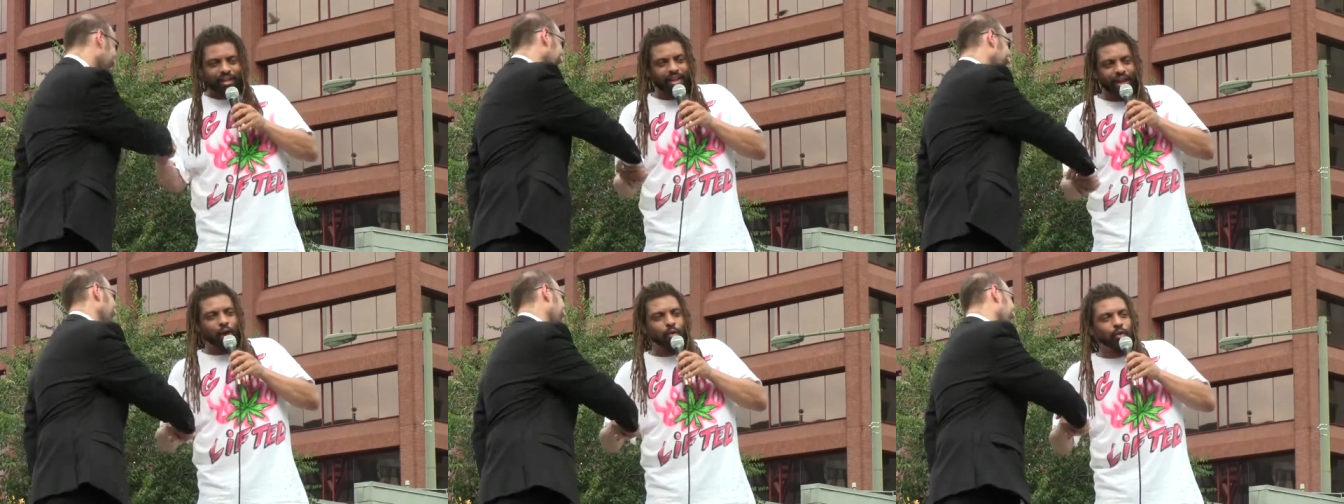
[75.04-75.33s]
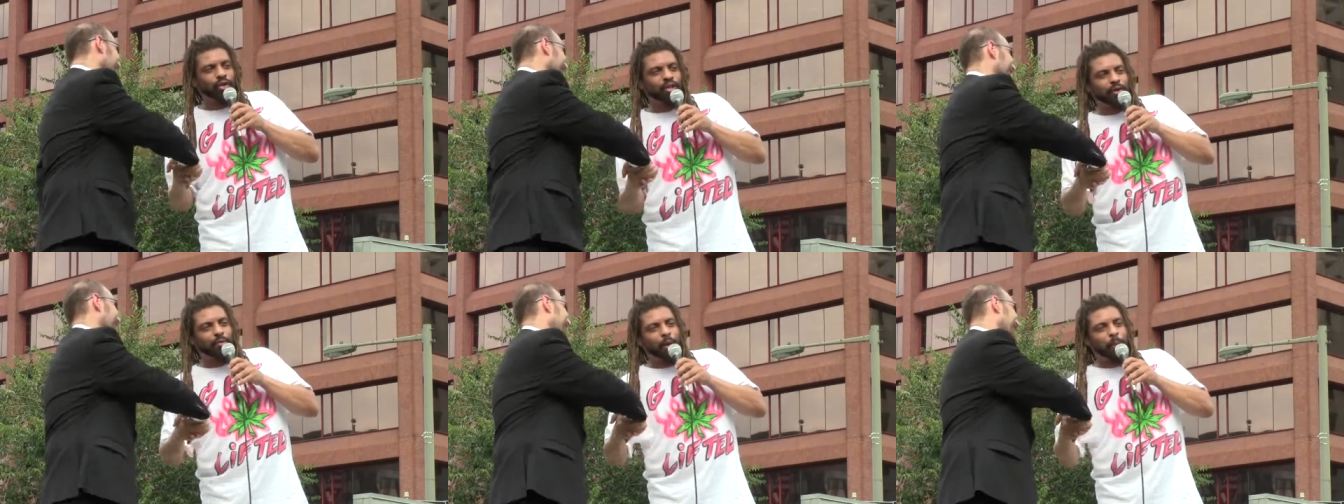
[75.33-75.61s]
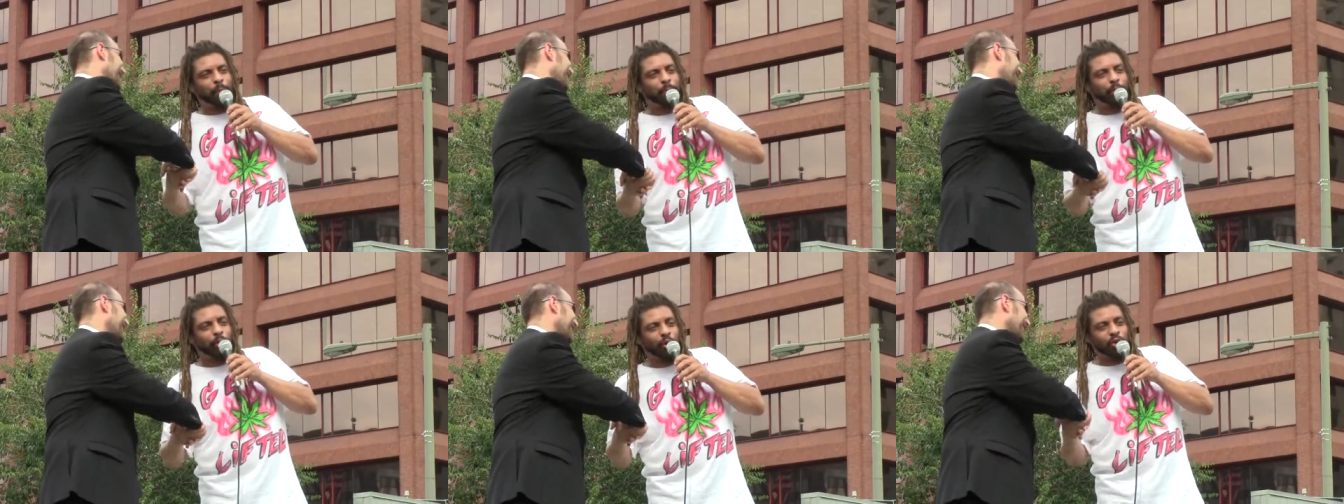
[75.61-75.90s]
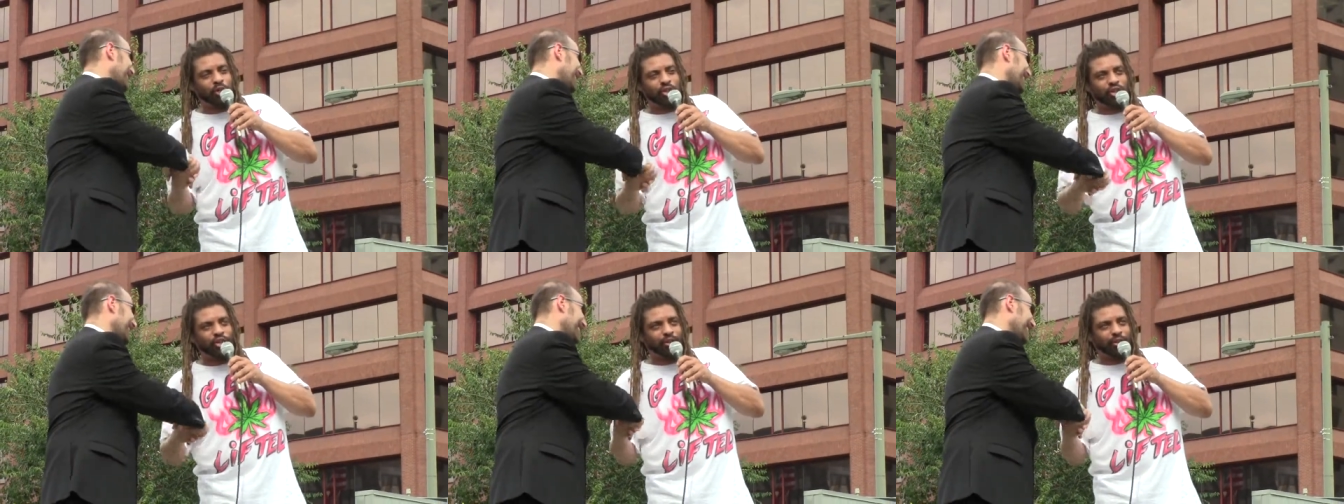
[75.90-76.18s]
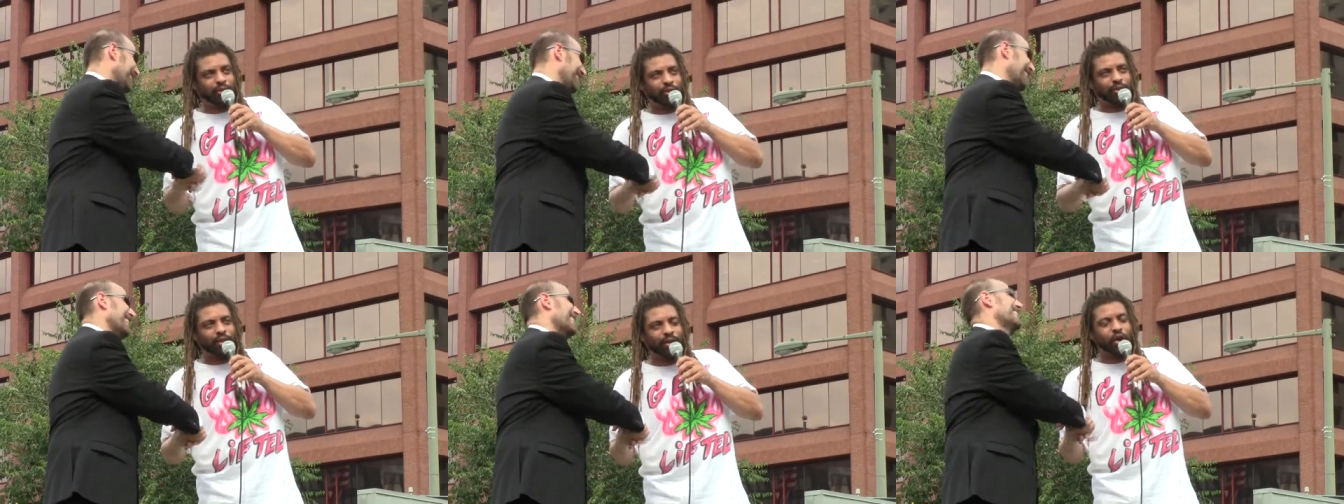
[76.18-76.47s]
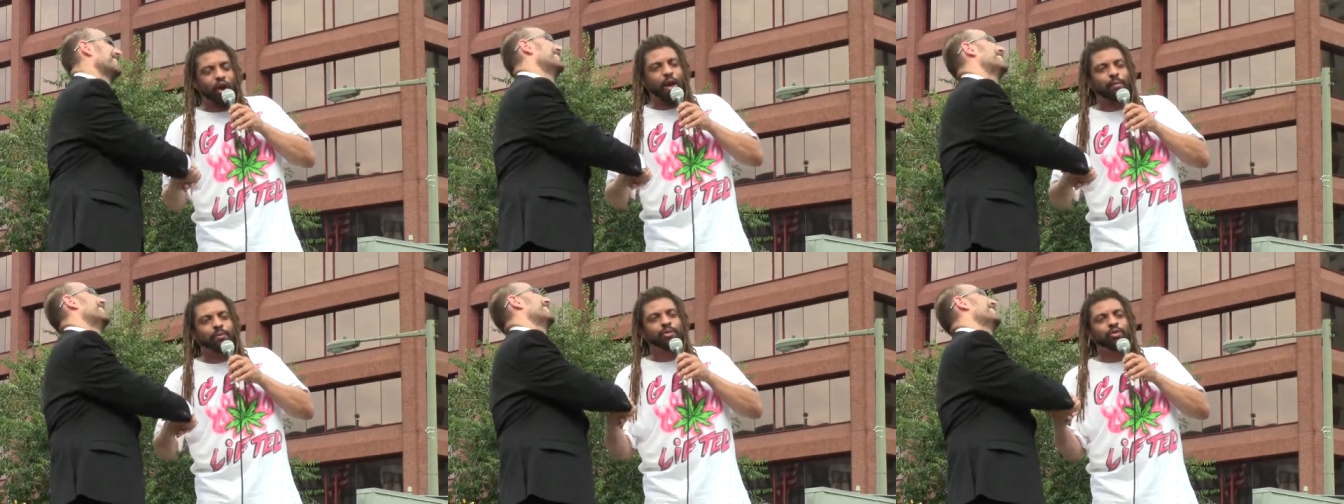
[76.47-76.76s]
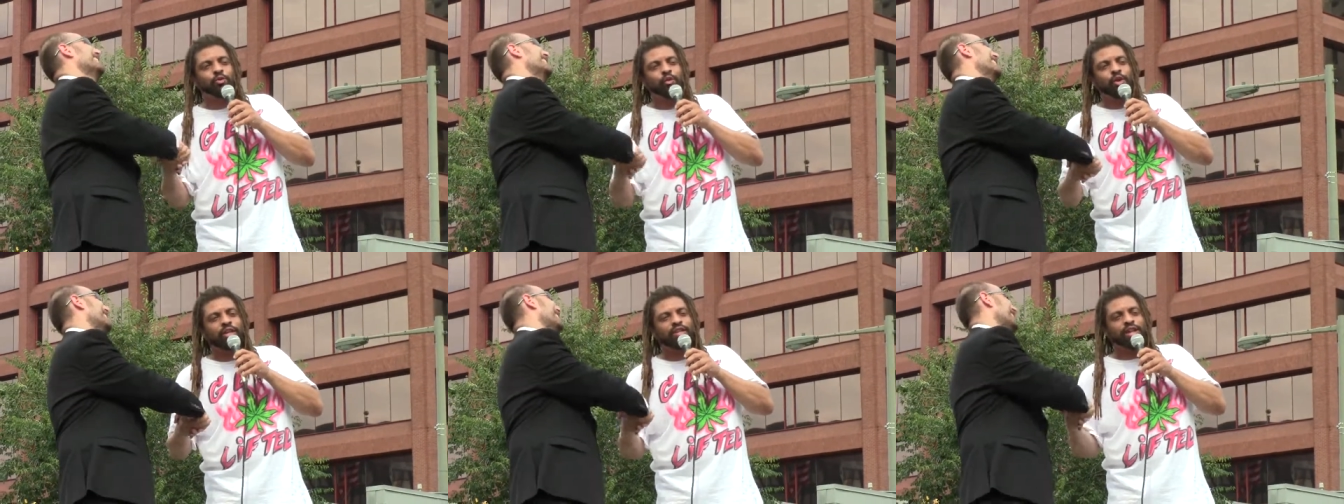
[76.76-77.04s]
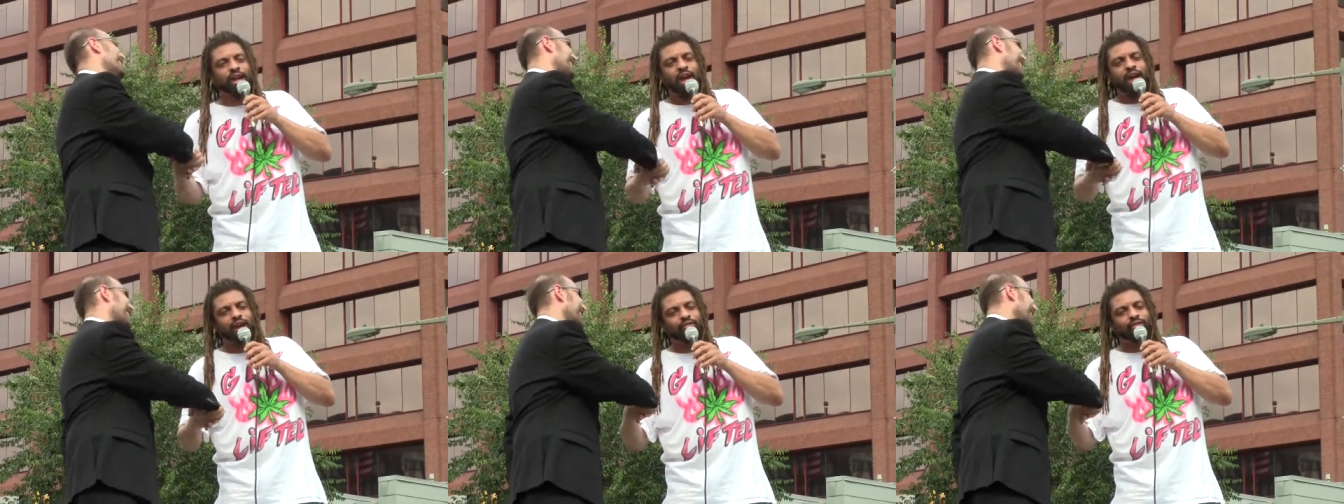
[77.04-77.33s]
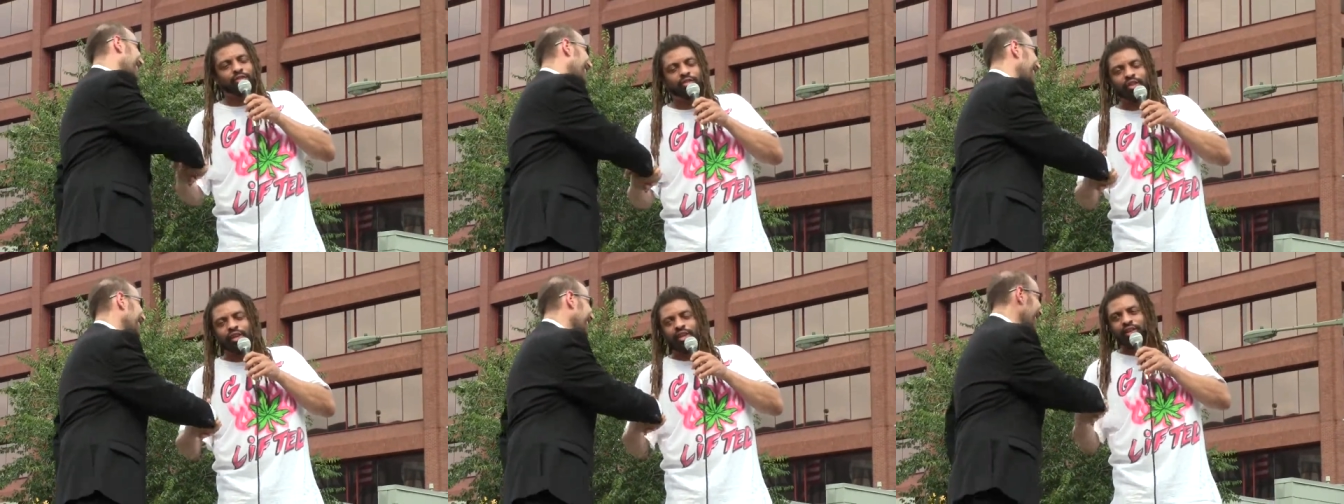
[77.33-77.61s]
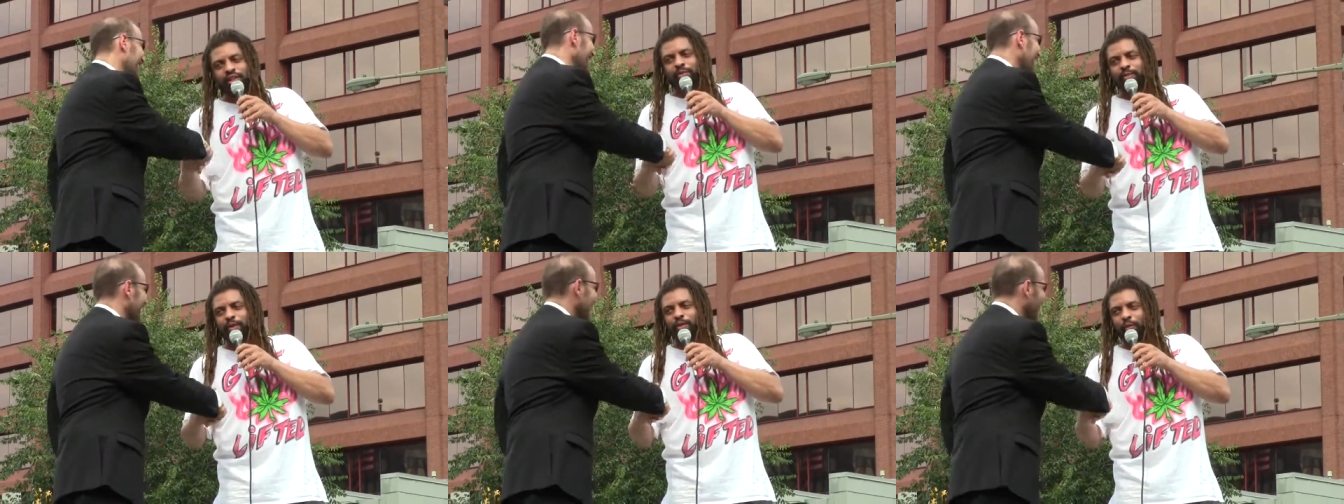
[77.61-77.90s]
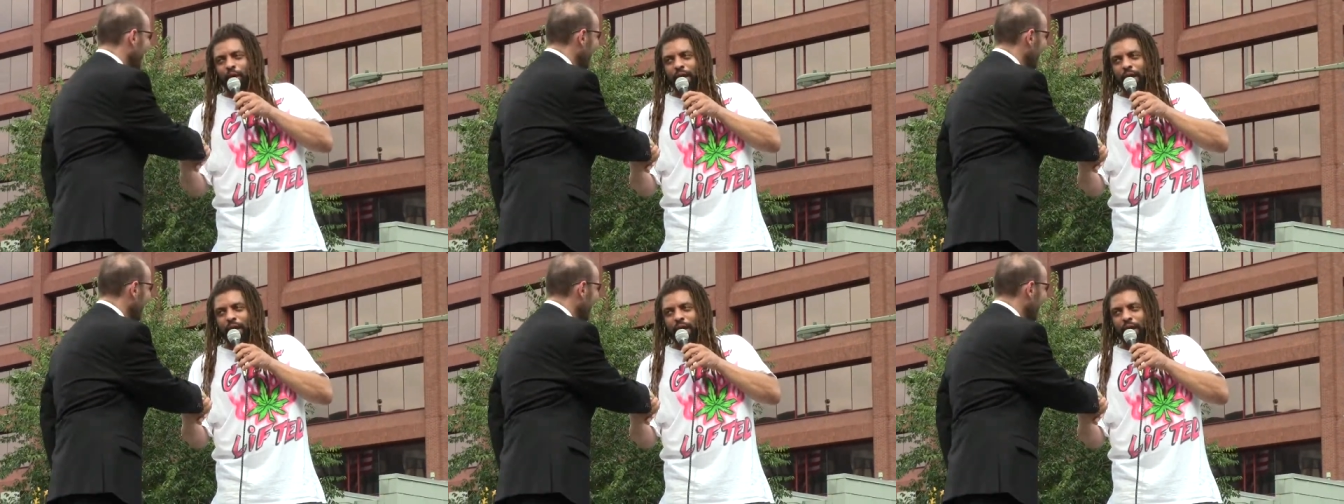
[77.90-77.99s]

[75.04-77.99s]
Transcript: I want to give him a personal. Yo, I've been reading everything he's been